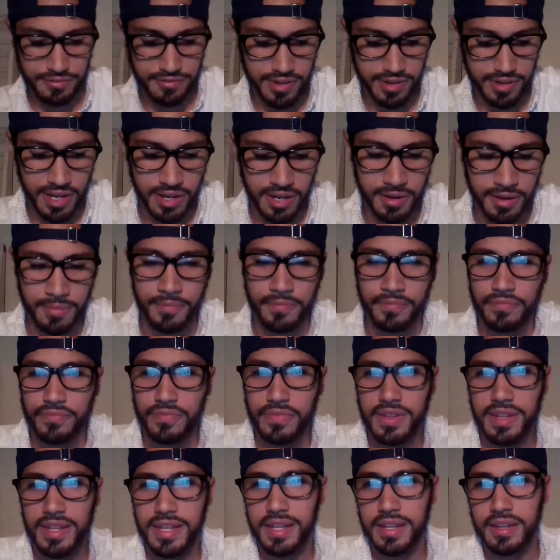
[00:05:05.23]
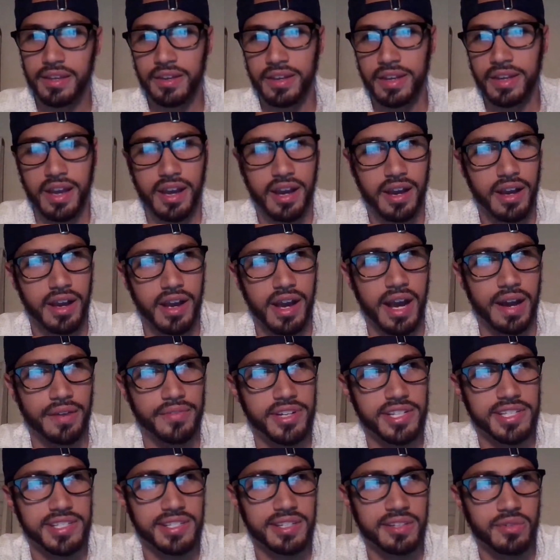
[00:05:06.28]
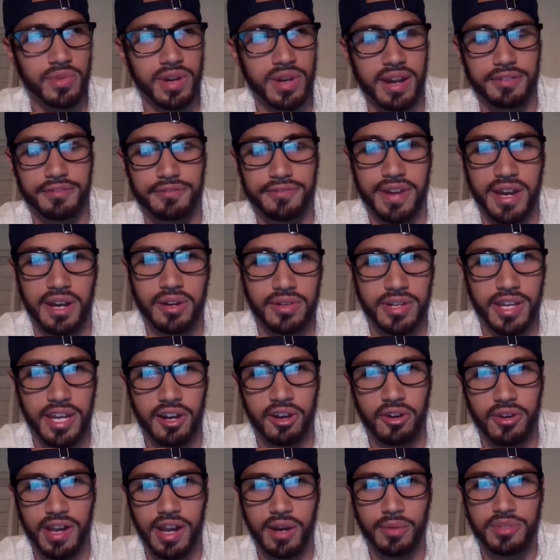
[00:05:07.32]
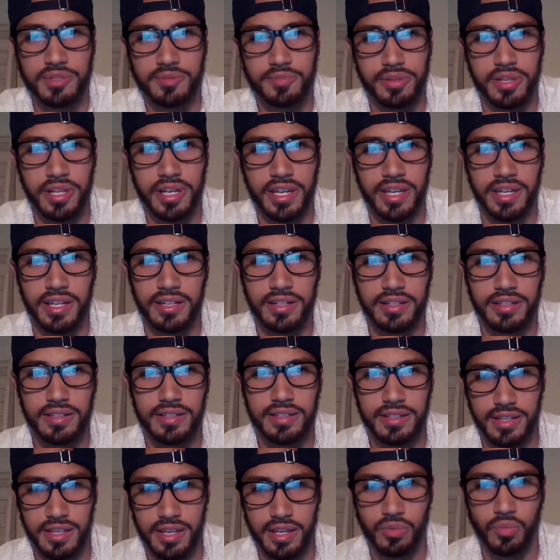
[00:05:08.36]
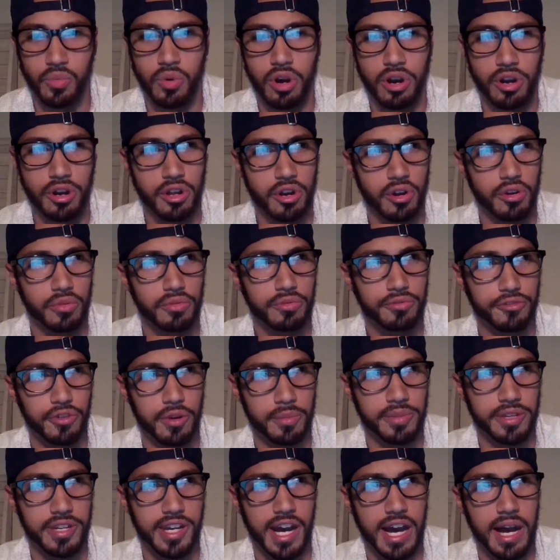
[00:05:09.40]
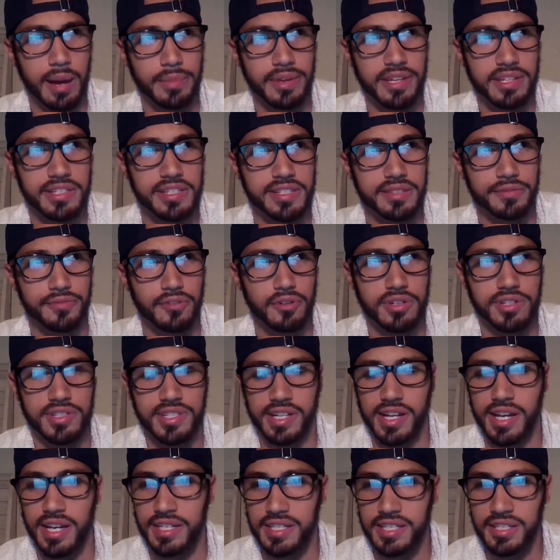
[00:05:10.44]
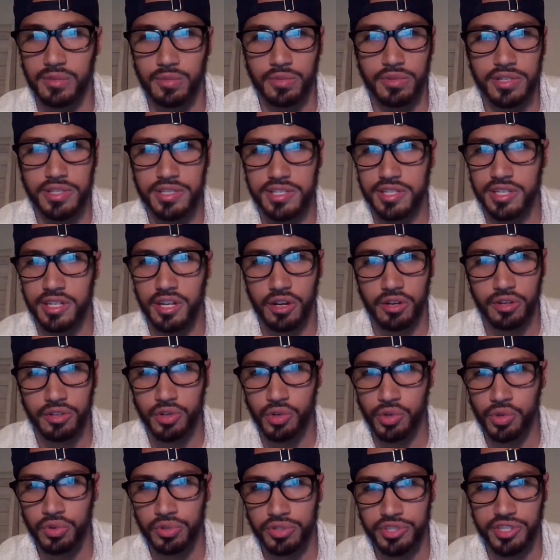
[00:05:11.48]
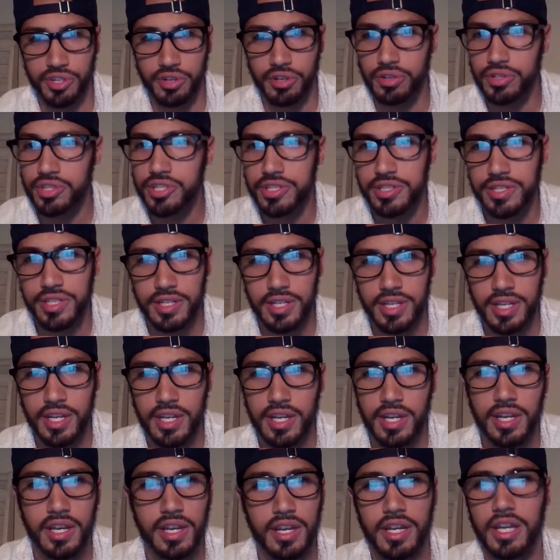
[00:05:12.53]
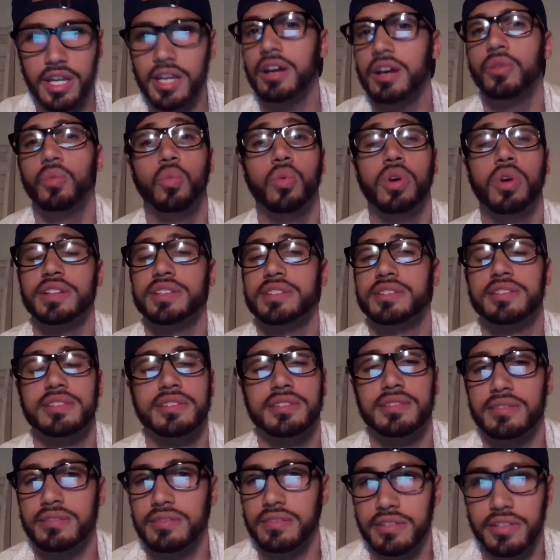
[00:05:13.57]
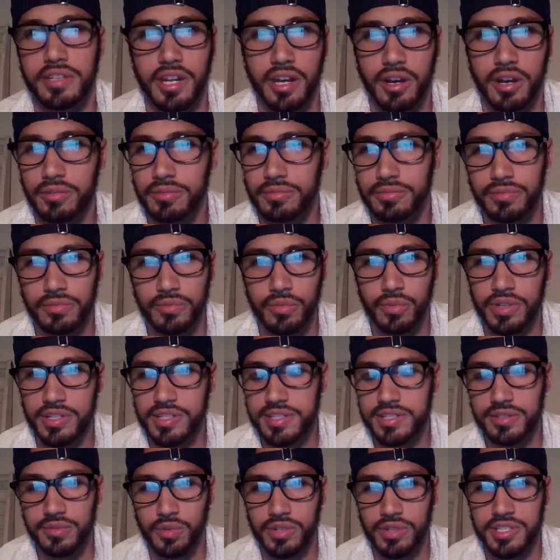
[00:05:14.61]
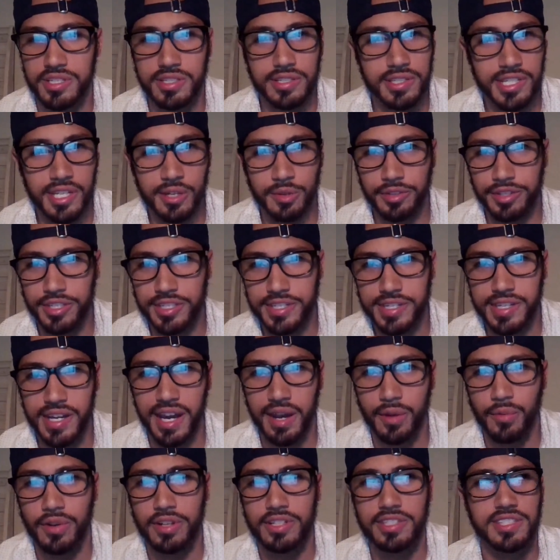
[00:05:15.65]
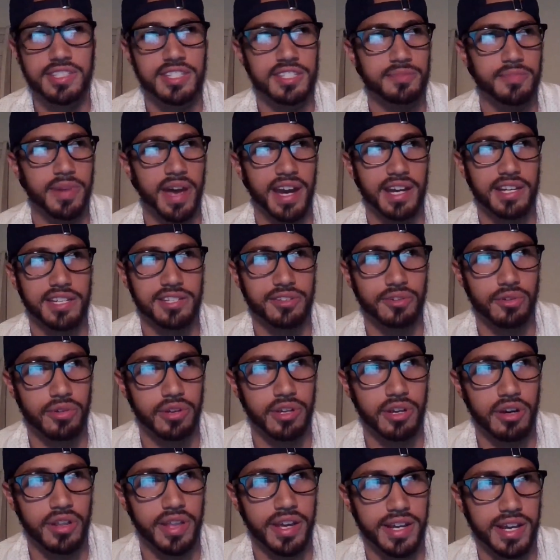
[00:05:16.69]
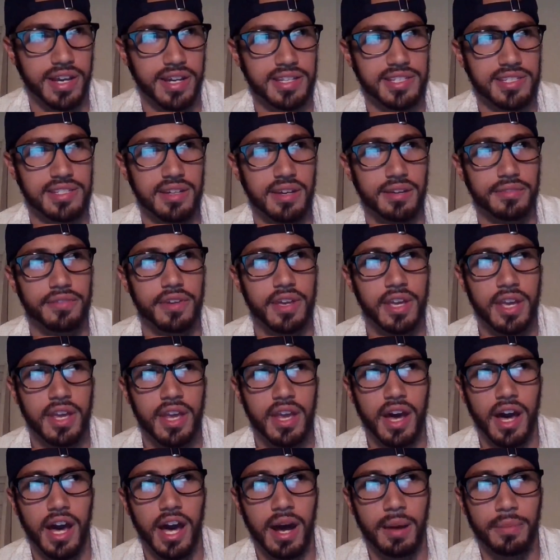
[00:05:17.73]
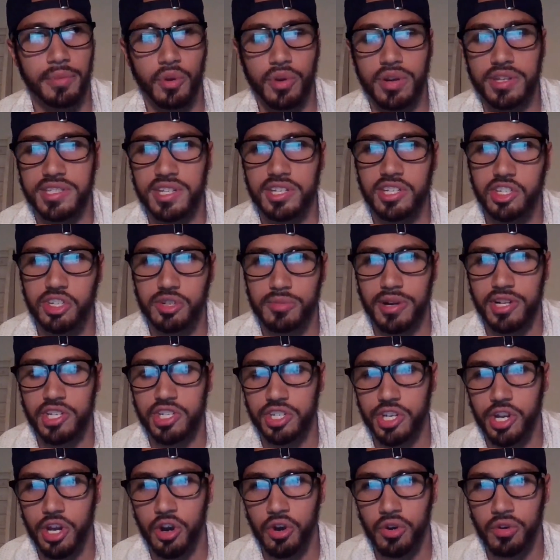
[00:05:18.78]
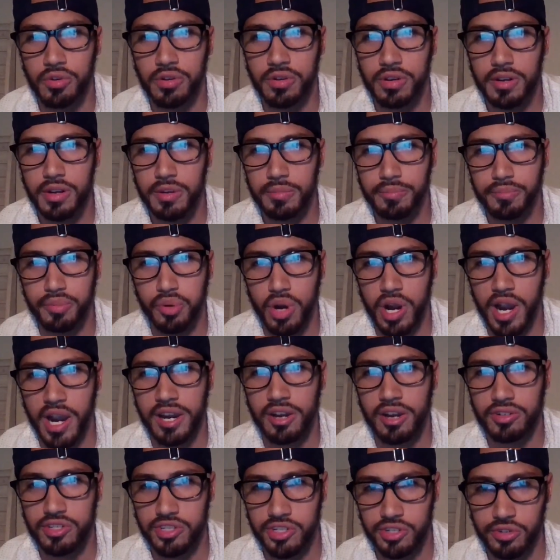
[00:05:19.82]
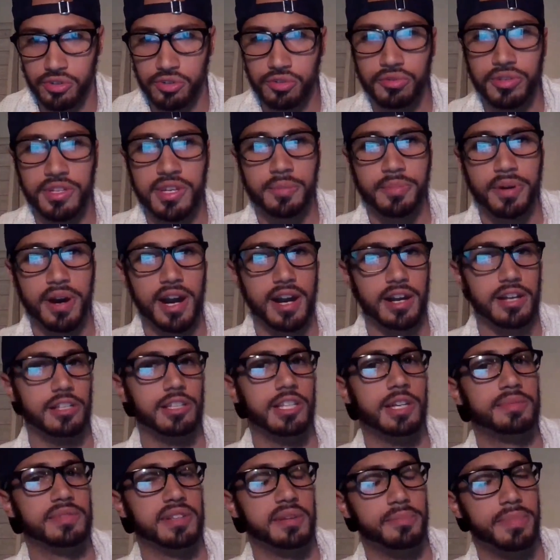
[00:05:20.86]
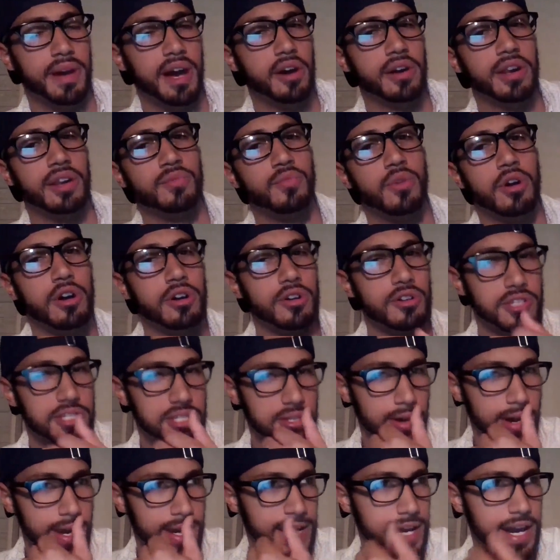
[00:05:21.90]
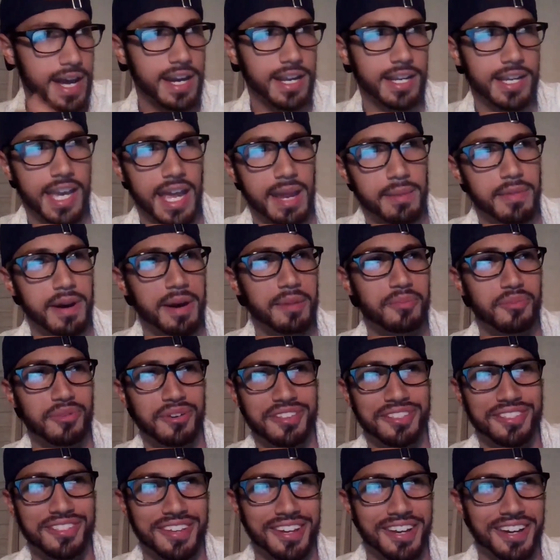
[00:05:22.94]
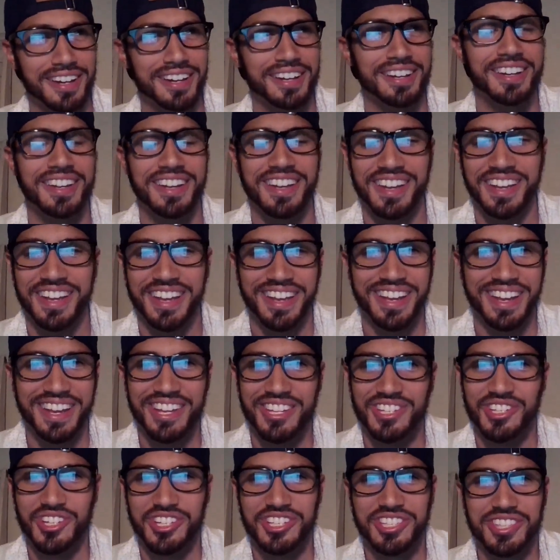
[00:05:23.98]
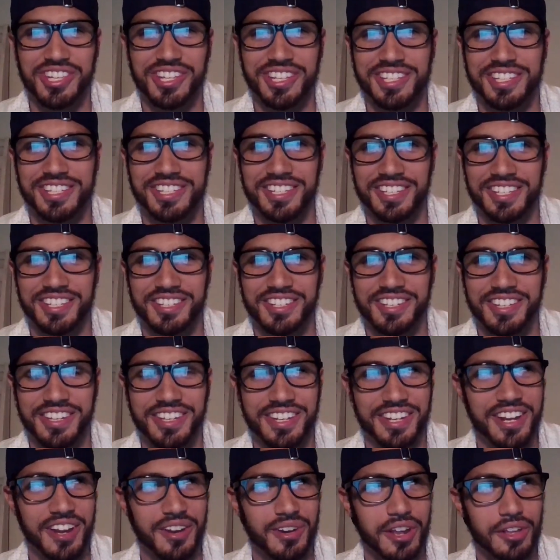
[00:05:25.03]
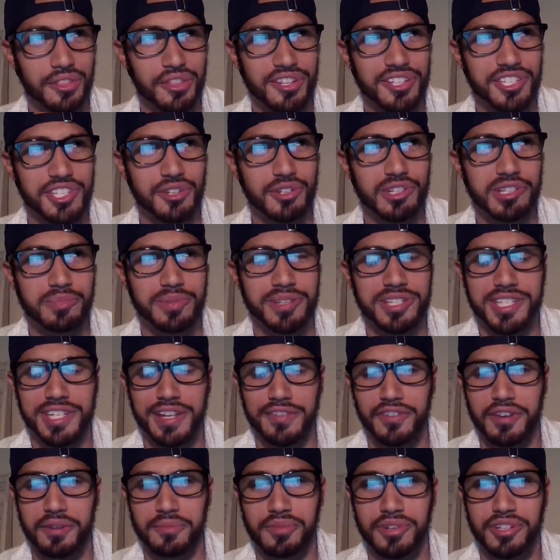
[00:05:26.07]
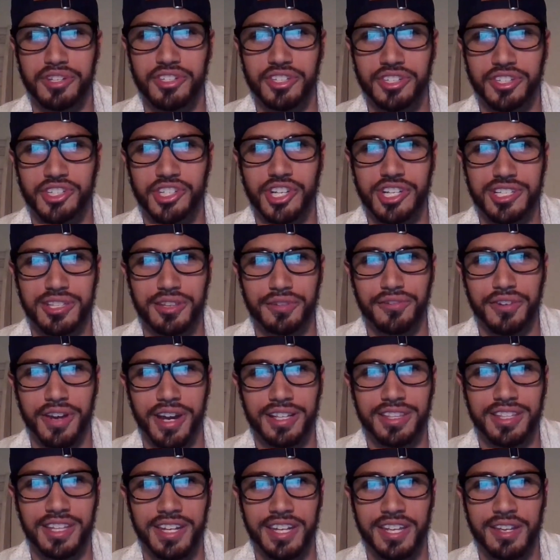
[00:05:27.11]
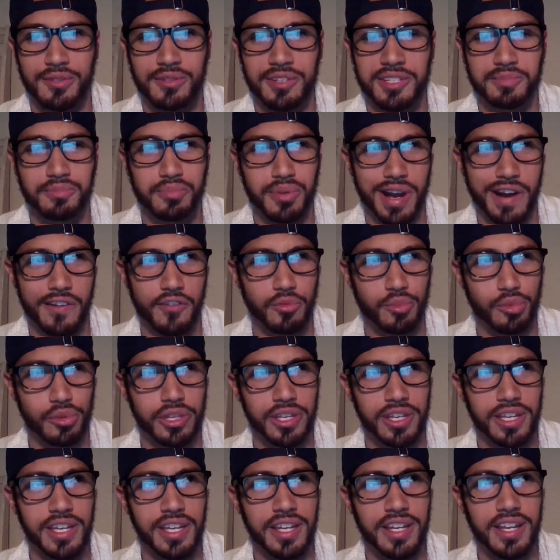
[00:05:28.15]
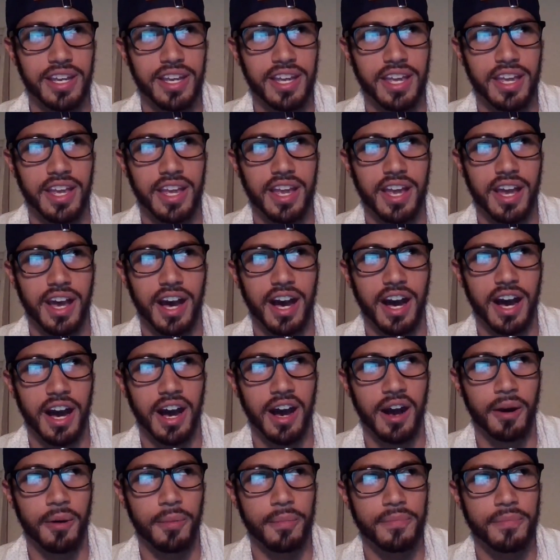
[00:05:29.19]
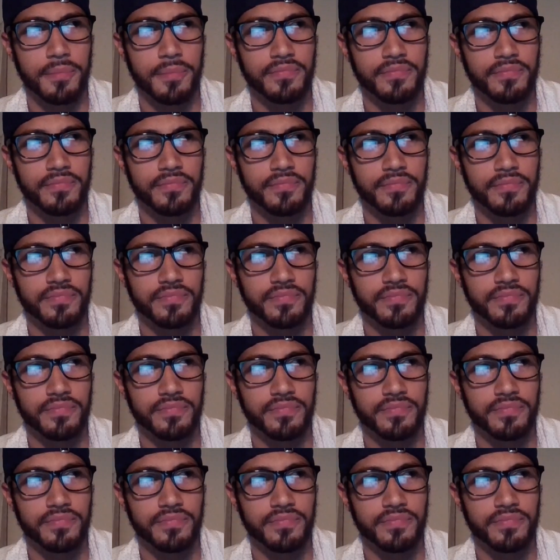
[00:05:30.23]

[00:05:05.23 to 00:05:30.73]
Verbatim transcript: um, obviously when I found out I was playing Eduardo from the comics, the first thing I did was, you know, Google searched what's, you know, what's, what's the deal with this guy? What's his backstory? All that kind of stuff. Um, there isn't too much known prior to the apocalypse about Eduardo. So I kind of came up with uh, just this, you know, nothing too specific, but just the fact that he was probably um,